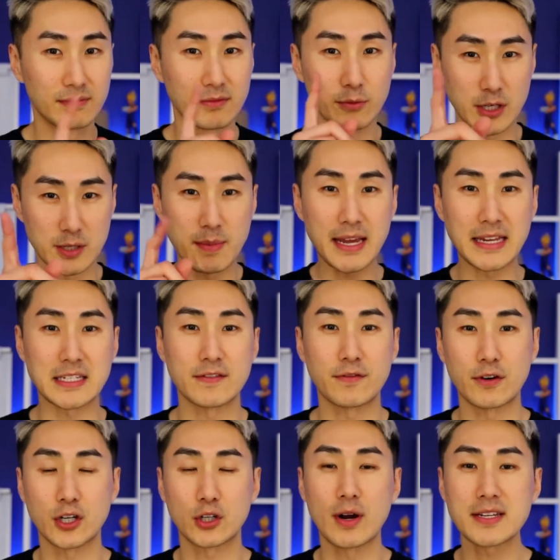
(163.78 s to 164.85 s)
Which means
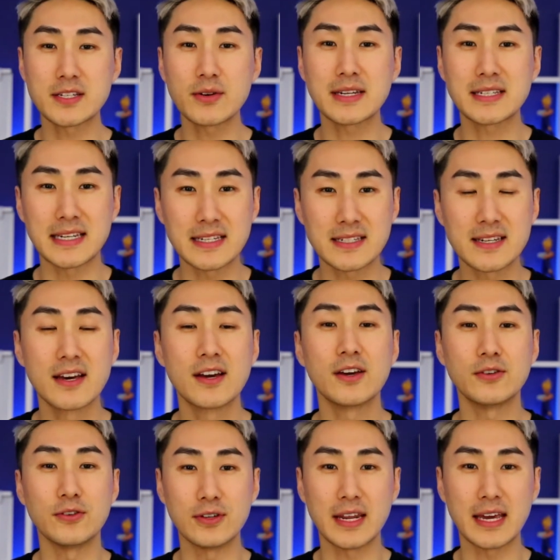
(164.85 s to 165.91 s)
for a trust to exist,
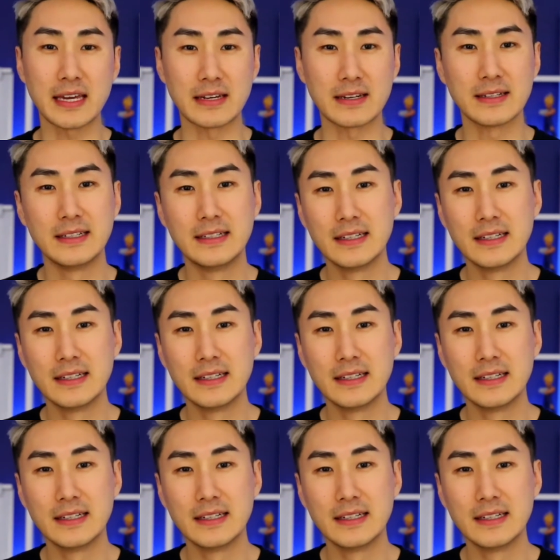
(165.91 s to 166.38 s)
you need